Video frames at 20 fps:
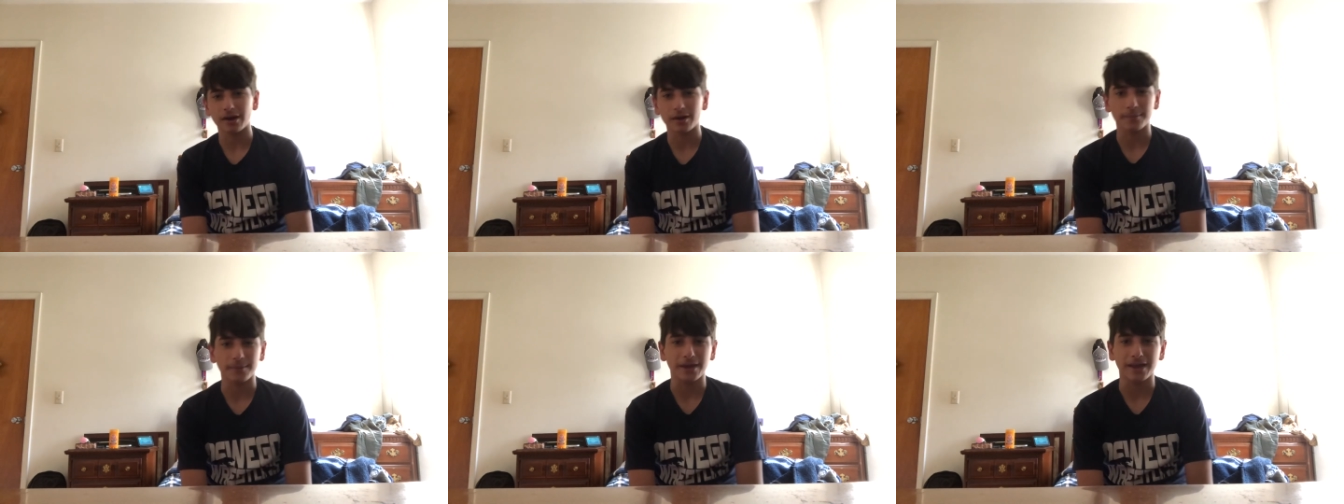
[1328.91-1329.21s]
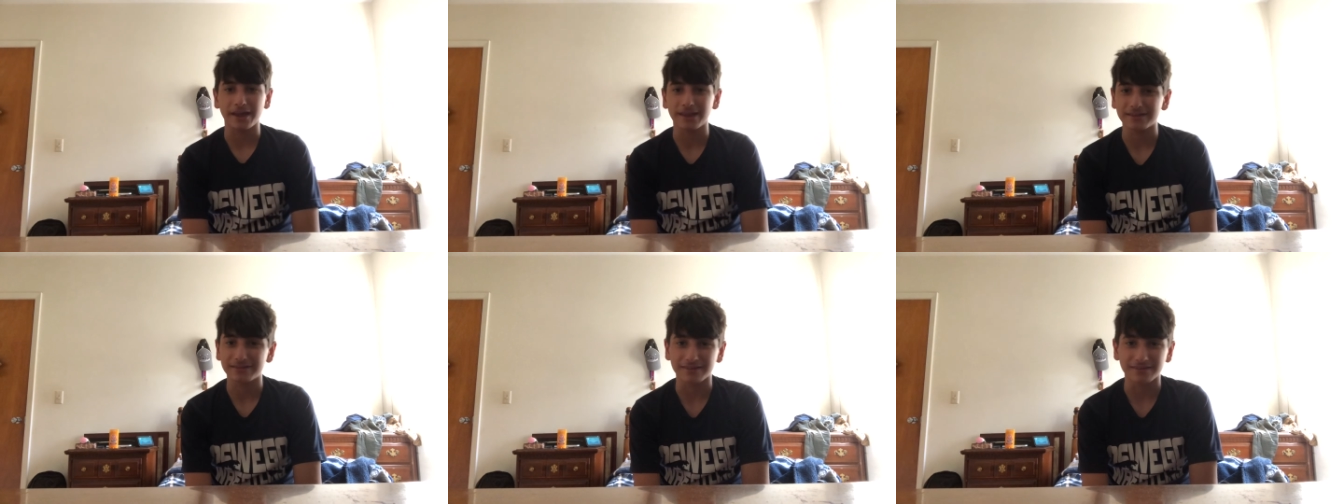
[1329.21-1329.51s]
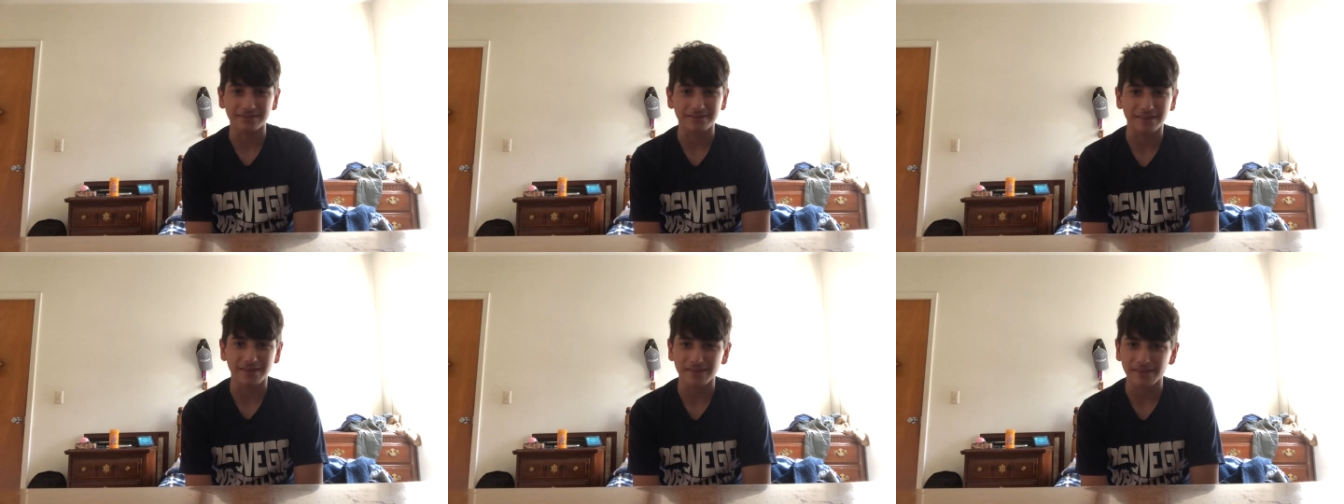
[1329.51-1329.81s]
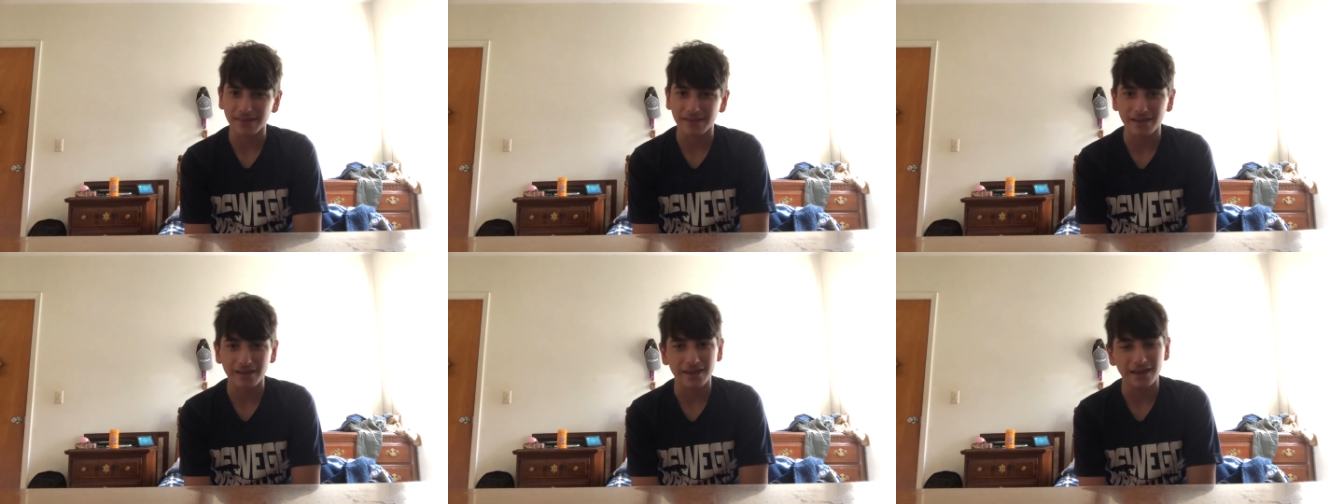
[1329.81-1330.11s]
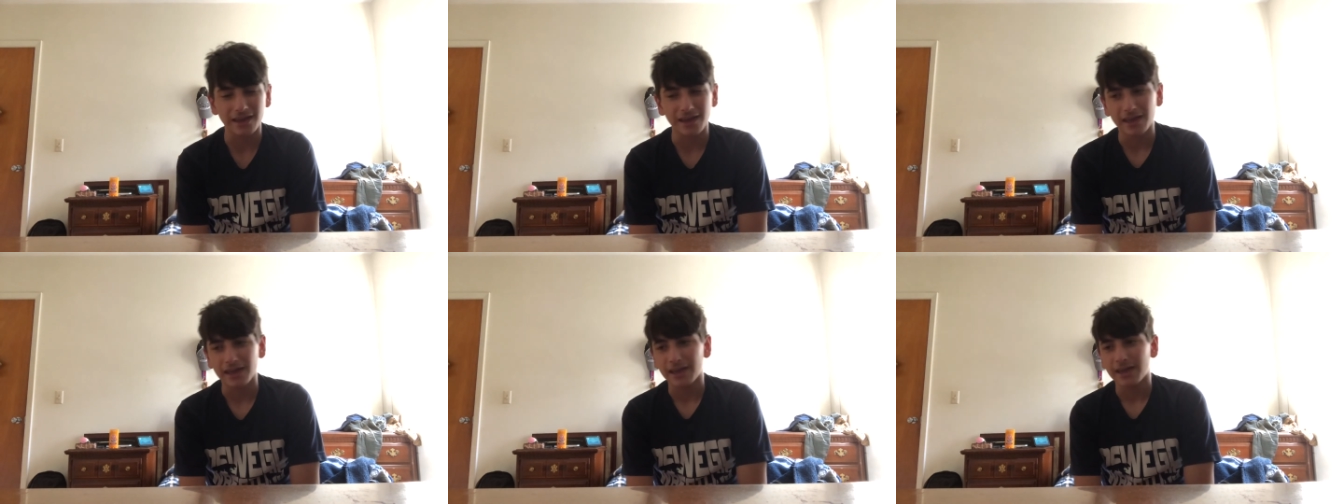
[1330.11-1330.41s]
I hate to say that
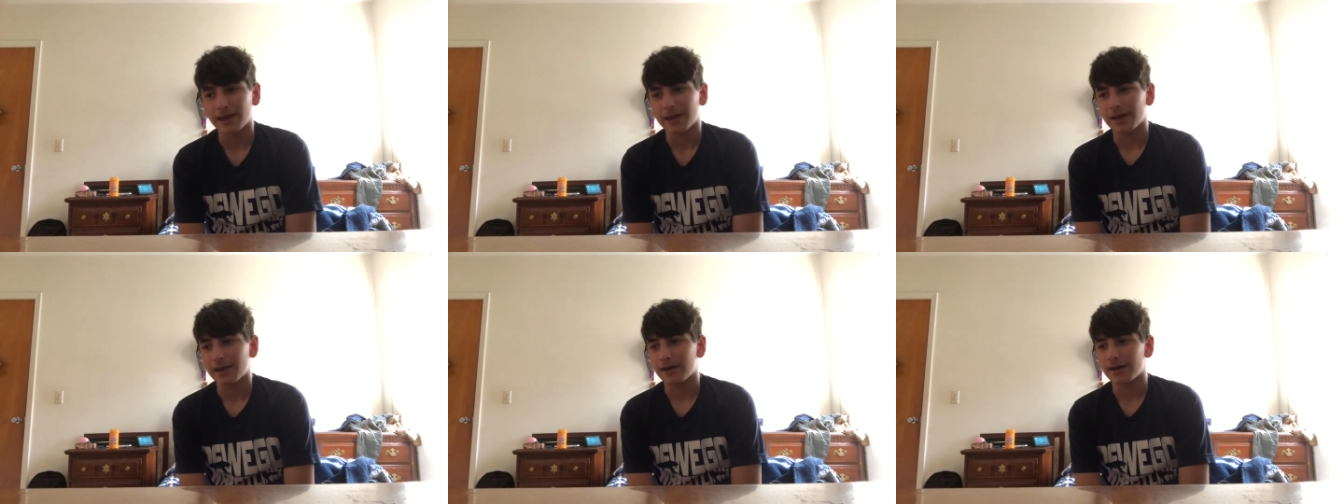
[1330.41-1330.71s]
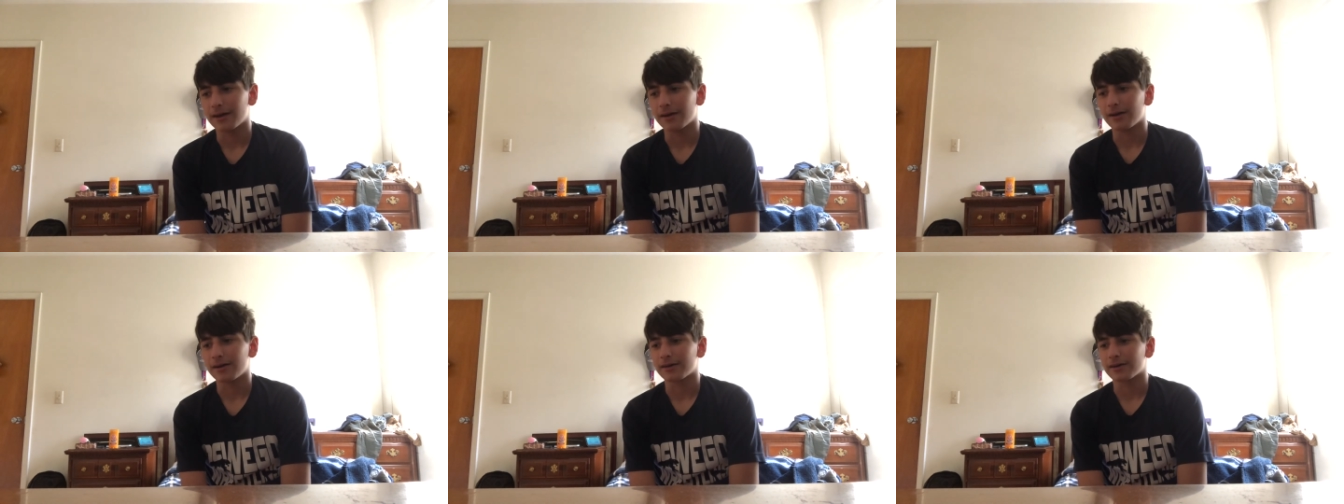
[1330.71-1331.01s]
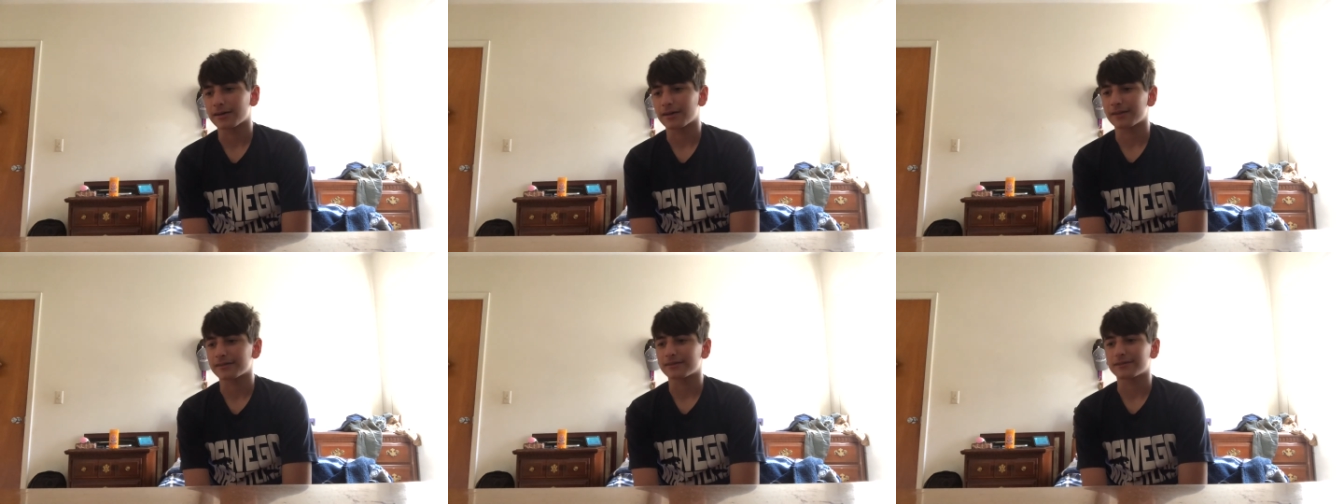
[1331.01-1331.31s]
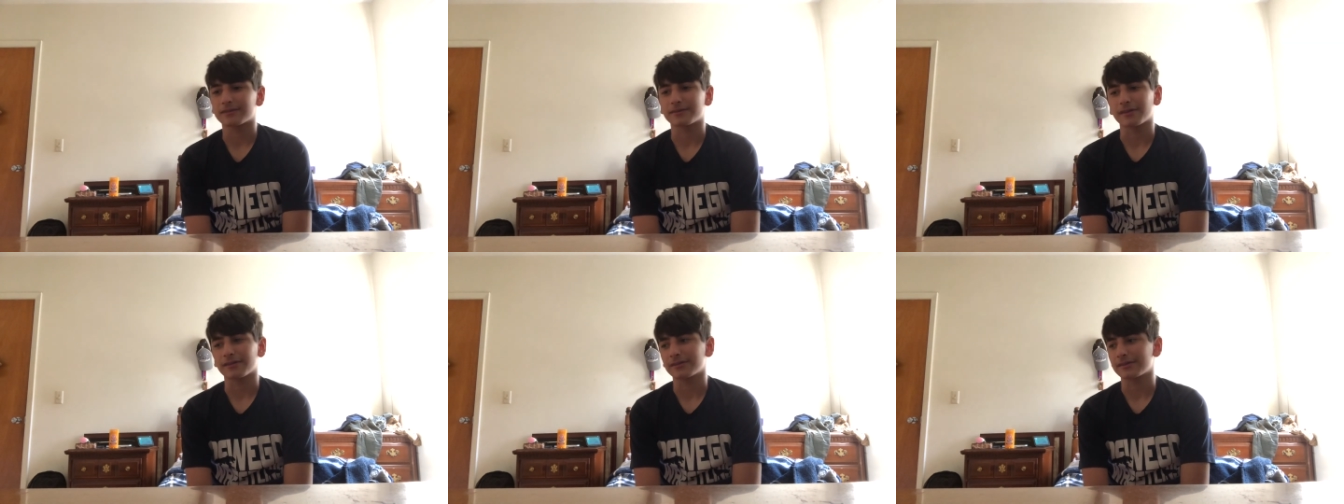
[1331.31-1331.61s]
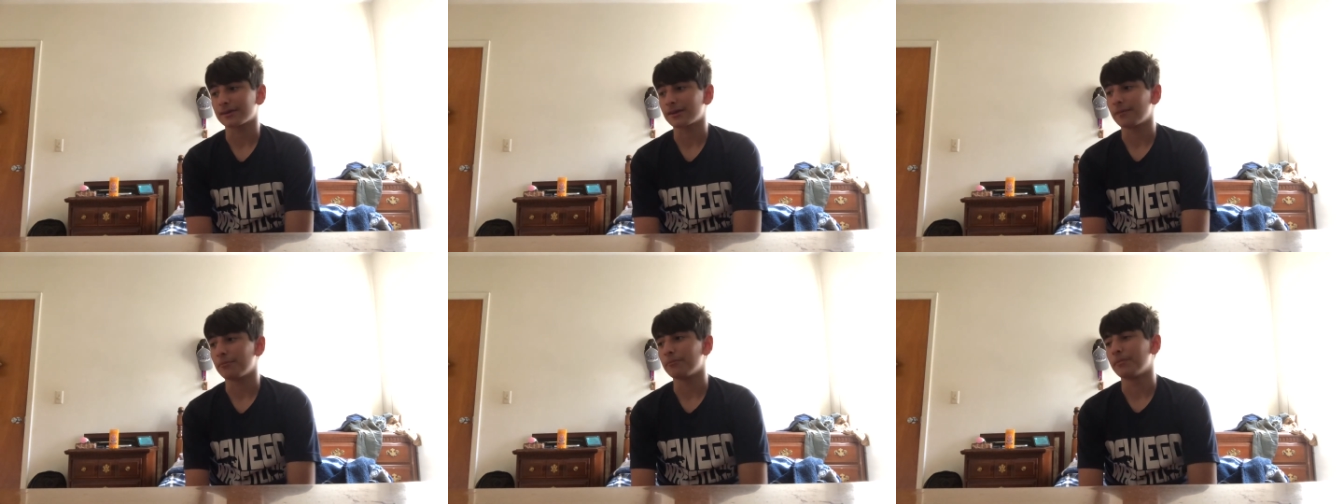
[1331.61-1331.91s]
because it sounds like
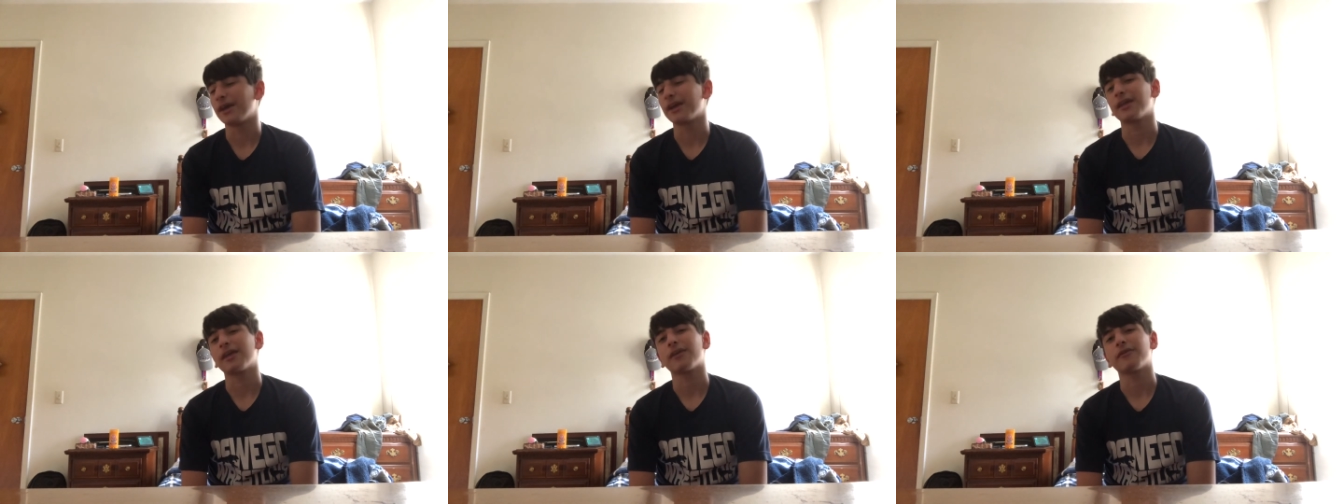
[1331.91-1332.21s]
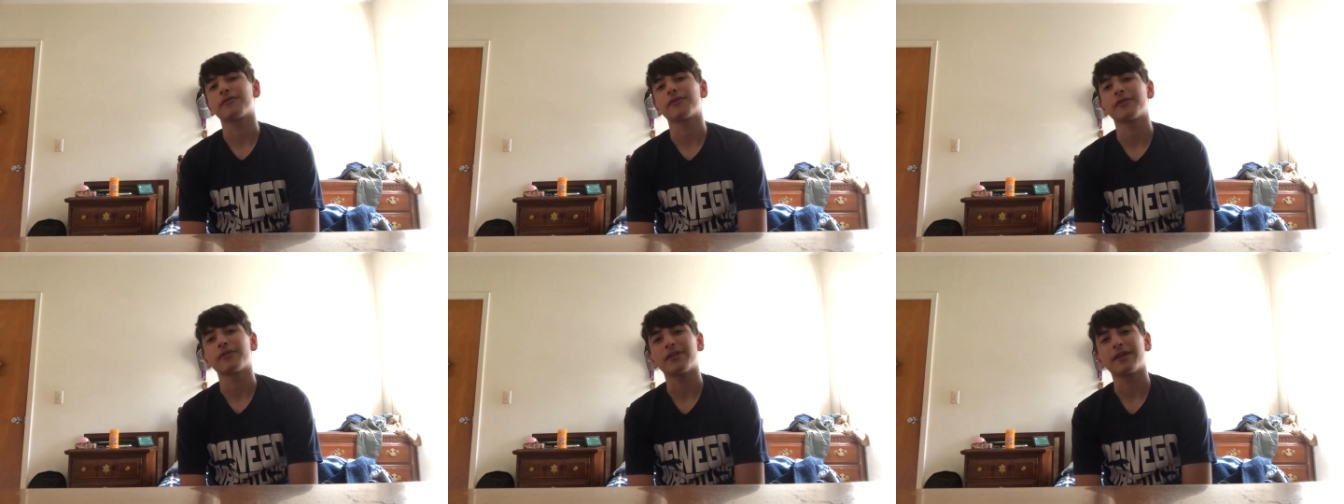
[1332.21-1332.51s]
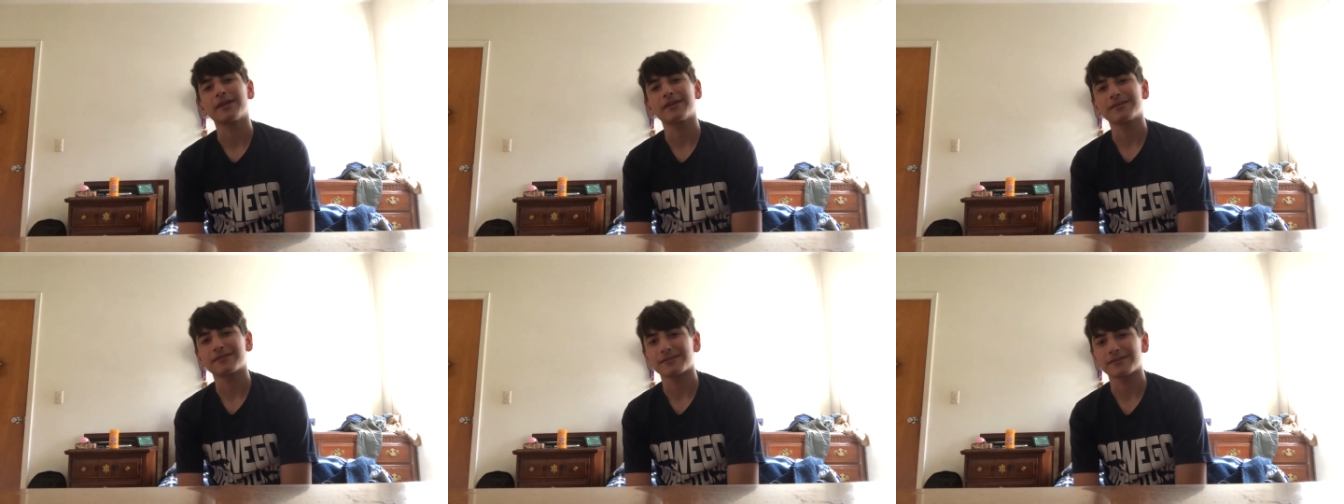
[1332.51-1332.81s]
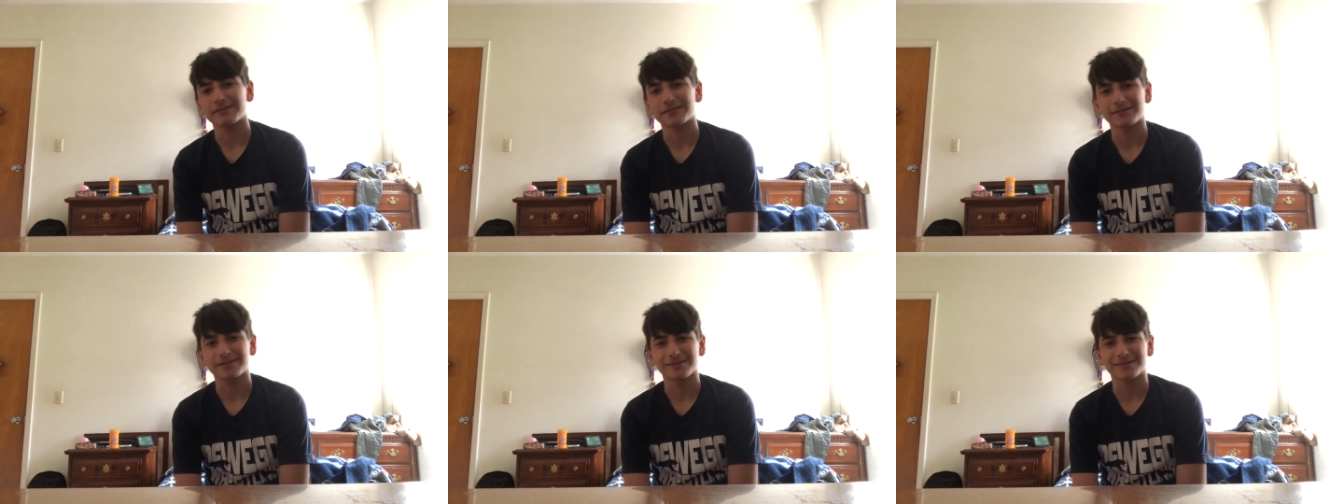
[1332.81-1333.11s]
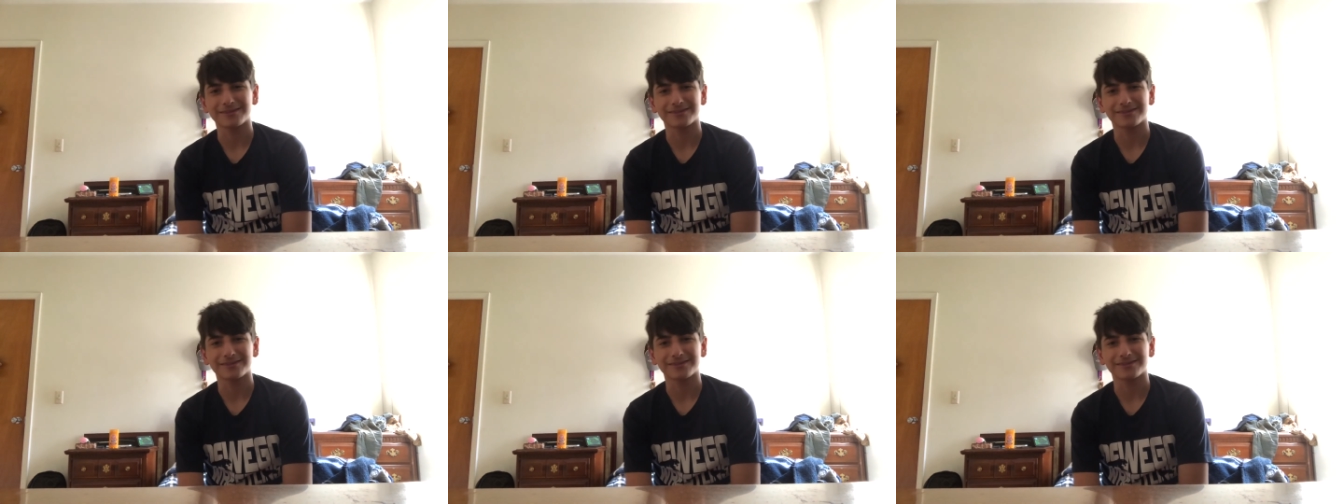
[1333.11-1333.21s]
I'm begging for likes and